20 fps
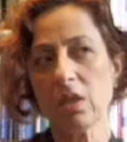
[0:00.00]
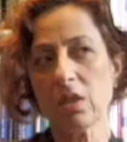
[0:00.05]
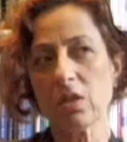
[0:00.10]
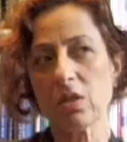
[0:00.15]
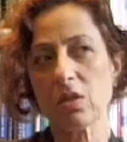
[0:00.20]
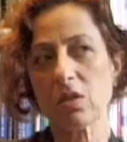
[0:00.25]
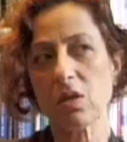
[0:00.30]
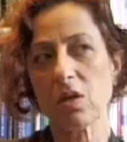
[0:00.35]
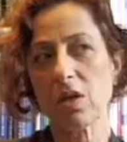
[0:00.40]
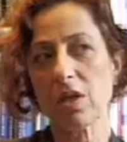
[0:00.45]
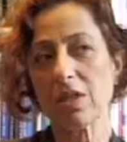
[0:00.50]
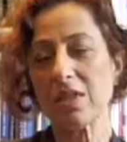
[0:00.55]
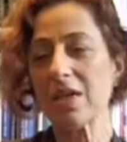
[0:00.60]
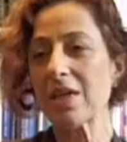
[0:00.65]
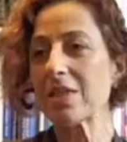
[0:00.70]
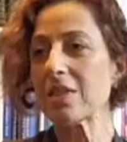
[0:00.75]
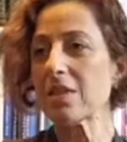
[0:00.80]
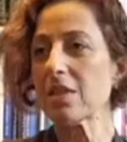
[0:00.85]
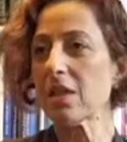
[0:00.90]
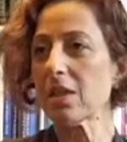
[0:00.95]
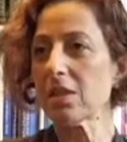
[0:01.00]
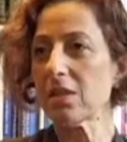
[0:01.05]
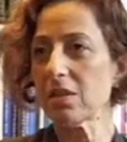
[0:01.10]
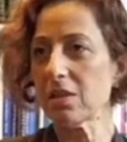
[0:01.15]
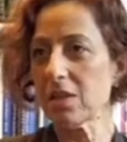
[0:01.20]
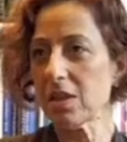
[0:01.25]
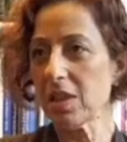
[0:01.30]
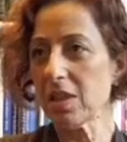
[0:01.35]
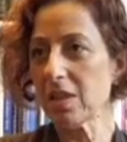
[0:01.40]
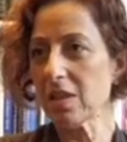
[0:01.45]
So as I
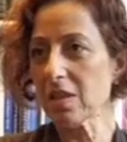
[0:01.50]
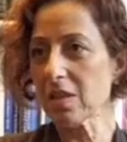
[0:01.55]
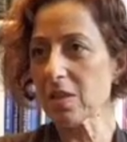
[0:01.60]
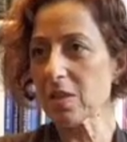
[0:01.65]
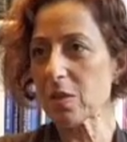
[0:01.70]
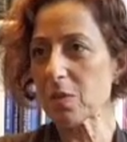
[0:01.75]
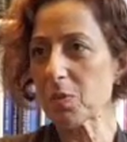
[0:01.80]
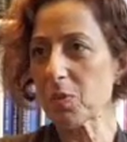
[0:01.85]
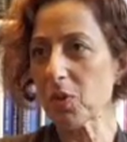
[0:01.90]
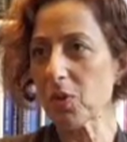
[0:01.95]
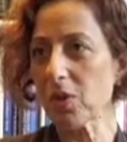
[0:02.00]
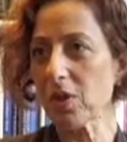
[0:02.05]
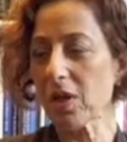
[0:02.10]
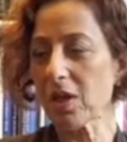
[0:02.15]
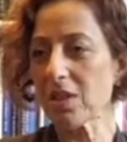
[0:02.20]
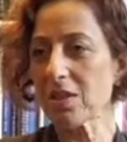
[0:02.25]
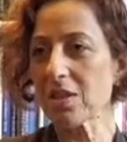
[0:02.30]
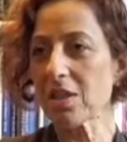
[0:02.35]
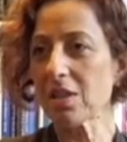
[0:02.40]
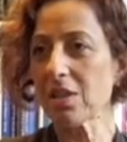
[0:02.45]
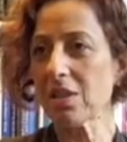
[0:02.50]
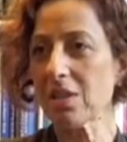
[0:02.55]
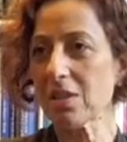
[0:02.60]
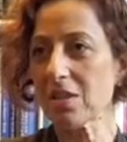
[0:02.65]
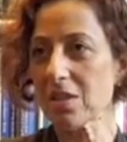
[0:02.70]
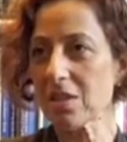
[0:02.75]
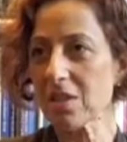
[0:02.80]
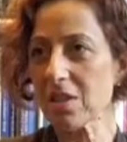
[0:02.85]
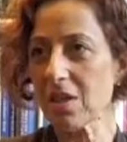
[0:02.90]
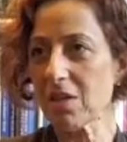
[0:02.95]
started reading this book, I suddenly
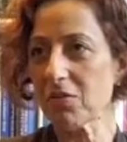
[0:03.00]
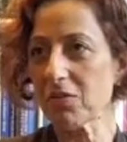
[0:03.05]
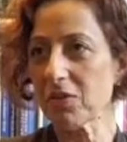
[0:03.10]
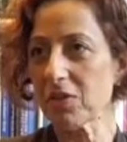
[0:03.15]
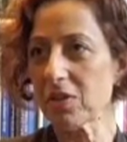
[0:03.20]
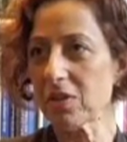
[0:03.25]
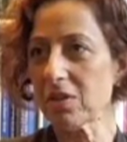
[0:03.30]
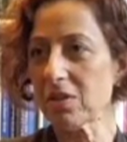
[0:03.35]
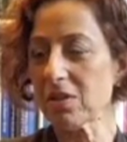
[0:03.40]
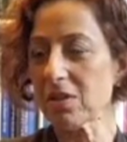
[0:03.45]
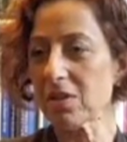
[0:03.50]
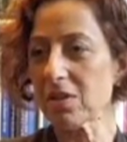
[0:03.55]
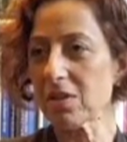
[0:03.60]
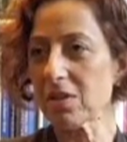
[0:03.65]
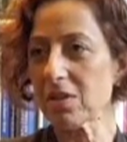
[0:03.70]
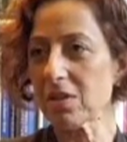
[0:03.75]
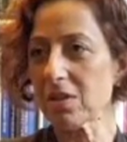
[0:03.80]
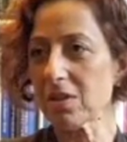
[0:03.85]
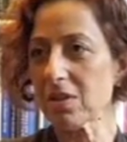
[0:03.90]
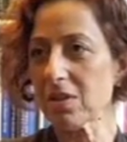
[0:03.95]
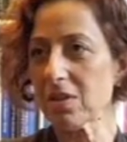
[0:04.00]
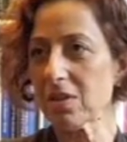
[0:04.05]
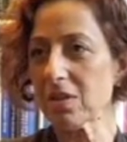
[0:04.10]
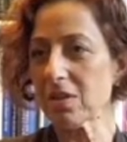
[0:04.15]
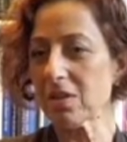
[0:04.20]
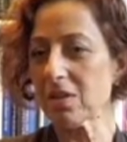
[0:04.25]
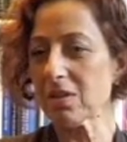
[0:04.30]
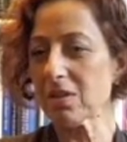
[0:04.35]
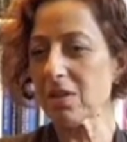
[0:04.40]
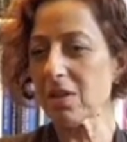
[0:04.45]
discovered
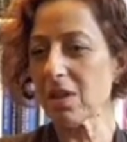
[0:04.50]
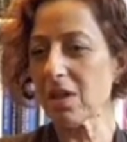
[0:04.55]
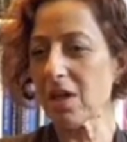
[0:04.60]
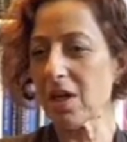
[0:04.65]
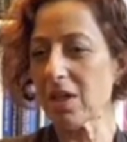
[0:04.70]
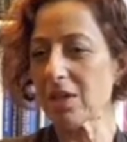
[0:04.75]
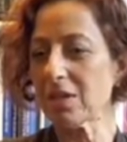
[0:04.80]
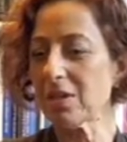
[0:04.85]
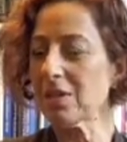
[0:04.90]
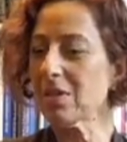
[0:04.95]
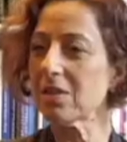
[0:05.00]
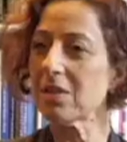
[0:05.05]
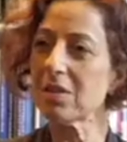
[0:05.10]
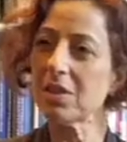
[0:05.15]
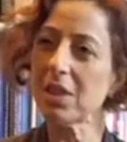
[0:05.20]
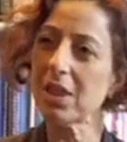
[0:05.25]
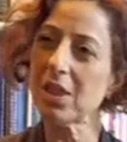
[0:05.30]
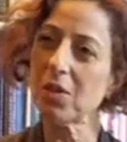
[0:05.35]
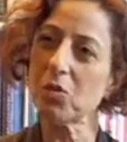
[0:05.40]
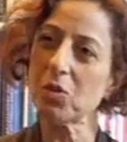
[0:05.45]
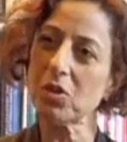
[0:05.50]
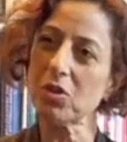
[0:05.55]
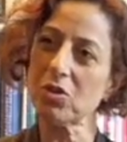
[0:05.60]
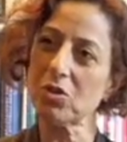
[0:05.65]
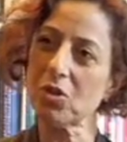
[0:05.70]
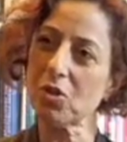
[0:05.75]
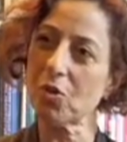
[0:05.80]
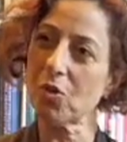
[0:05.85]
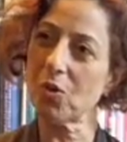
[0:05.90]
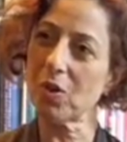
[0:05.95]
that I didn't really want
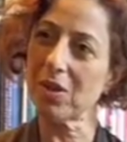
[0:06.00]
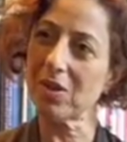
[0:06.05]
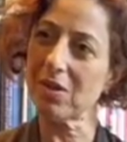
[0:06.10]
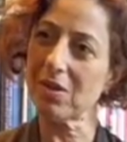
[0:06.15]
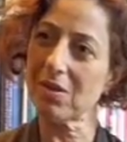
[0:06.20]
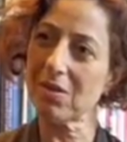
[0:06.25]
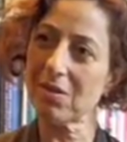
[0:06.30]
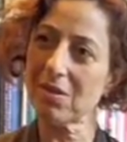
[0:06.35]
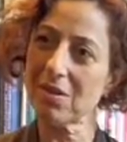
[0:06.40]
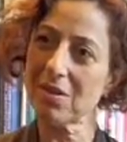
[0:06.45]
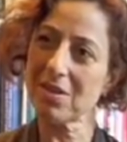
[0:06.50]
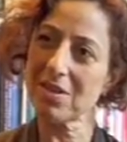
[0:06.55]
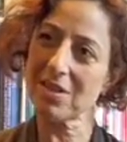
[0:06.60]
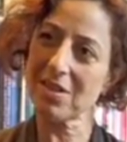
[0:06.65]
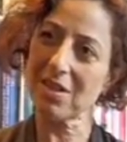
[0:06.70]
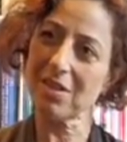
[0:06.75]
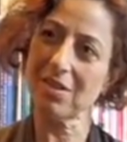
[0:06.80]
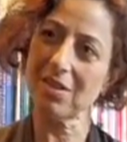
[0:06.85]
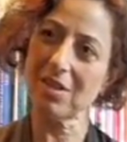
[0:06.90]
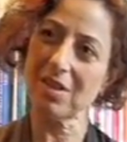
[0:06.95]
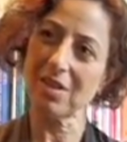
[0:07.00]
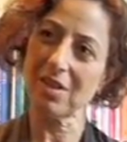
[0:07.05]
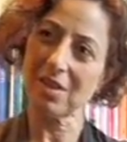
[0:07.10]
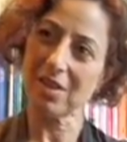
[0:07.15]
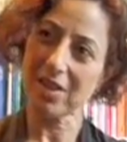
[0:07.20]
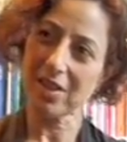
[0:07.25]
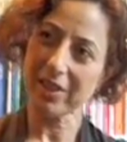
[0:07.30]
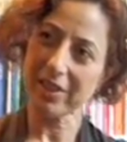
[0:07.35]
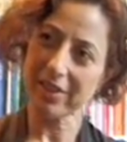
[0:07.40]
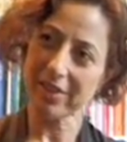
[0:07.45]
to quit studying
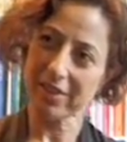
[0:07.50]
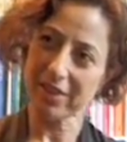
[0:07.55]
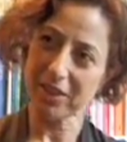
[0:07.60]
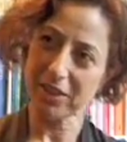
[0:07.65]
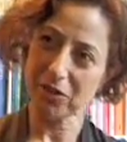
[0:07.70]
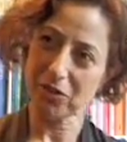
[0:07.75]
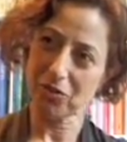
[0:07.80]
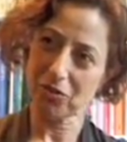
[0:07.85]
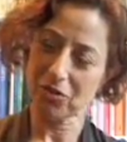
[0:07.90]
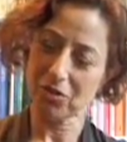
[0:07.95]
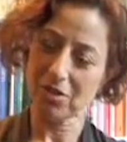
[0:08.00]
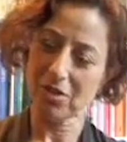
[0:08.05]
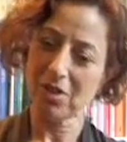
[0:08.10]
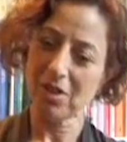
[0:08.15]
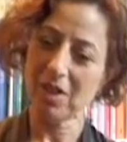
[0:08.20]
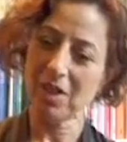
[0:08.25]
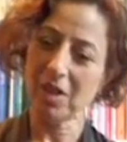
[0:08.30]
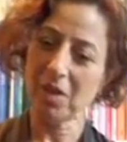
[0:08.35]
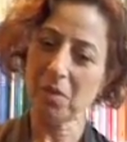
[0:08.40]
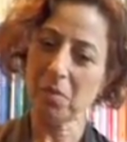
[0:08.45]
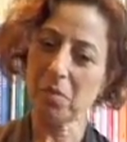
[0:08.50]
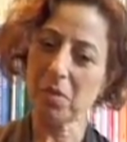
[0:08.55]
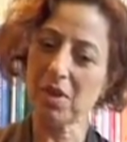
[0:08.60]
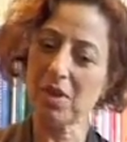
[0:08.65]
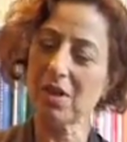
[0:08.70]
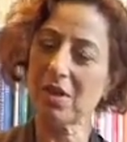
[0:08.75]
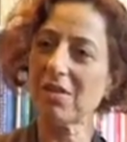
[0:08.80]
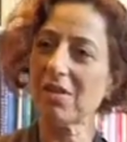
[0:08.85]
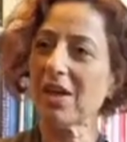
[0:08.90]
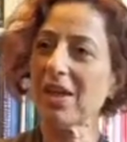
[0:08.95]
architecture, but
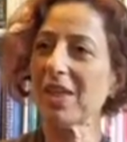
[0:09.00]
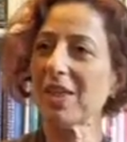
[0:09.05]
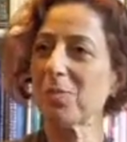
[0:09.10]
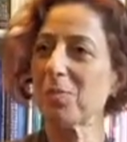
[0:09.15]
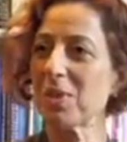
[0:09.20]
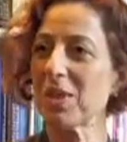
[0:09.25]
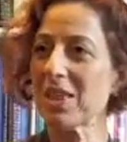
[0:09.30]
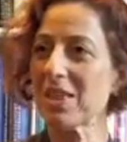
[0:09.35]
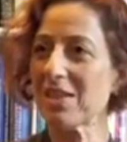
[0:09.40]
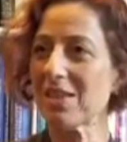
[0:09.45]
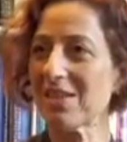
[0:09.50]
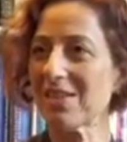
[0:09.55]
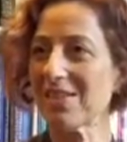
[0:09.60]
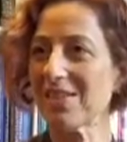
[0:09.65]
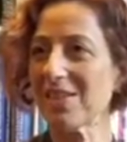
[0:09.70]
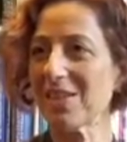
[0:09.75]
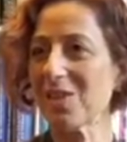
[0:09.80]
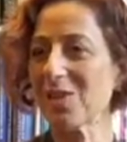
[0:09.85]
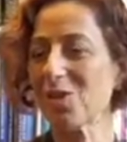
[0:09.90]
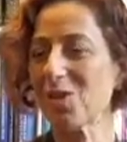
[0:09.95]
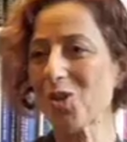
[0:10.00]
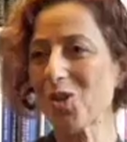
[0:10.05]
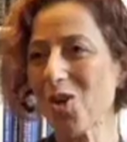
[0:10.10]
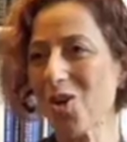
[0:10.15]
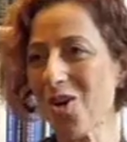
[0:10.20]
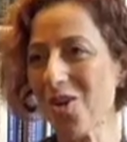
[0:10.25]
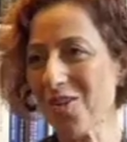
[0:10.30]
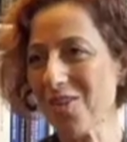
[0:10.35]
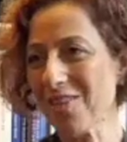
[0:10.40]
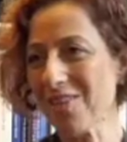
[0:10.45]
that I had been studying the
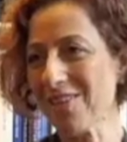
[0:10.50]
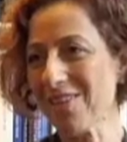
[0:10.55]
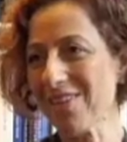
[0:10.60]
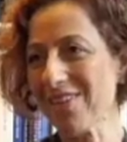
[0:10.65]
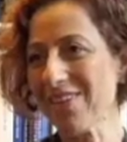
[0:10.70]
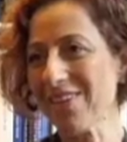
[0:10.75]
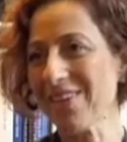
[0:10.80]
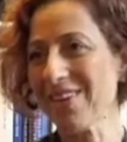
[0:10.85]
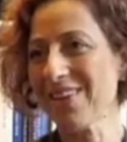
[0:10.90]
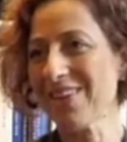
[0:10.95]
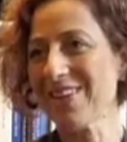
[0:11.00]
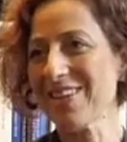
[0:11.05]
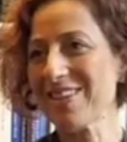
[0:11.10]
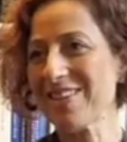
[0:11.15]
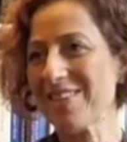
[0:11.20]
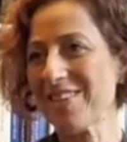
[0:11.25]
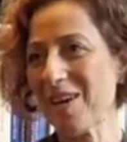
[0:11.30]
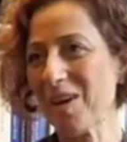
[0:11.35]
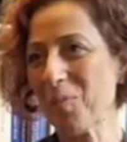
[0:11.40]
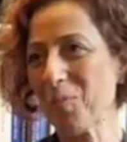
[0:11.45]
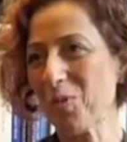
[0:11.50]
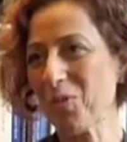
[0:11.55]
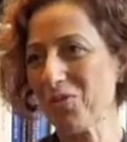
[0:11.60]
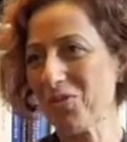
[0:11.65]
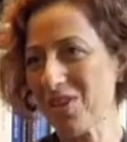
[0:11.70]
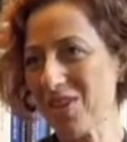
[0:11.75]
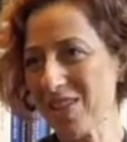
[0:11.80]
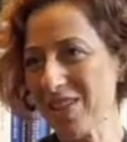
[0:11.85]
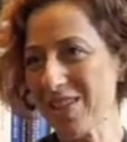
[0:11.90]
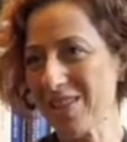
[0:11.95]
wrong type of
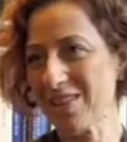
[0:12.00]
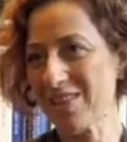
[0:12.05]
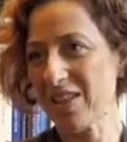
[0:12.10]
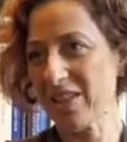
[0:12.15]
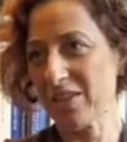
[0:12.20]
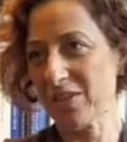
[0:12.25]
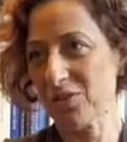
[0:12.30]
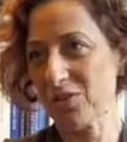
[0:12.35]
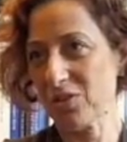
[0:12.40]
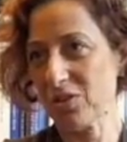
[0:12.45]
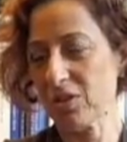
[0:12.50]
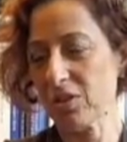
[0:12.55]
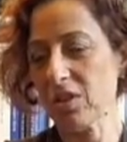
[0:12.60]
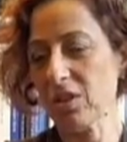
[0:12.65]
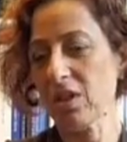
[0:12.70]
architecture.